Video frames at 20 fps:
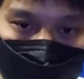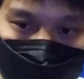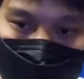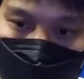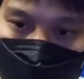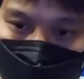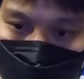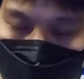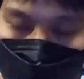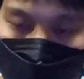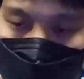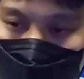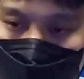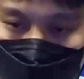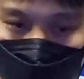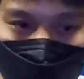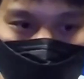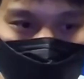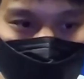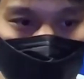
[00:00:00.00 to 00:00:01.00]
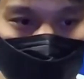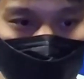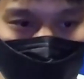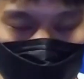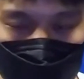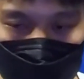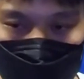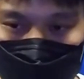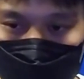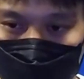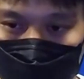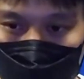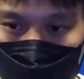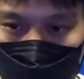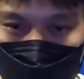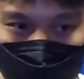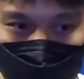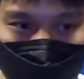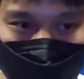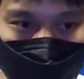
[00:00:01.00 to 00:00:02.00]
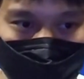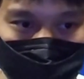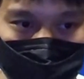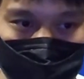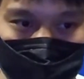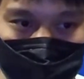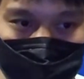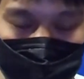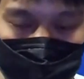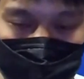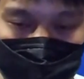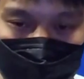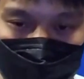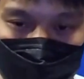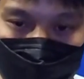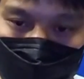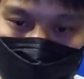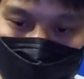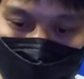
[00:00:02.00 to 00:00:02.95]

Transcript: just making overall reads. I mean, I think, you know,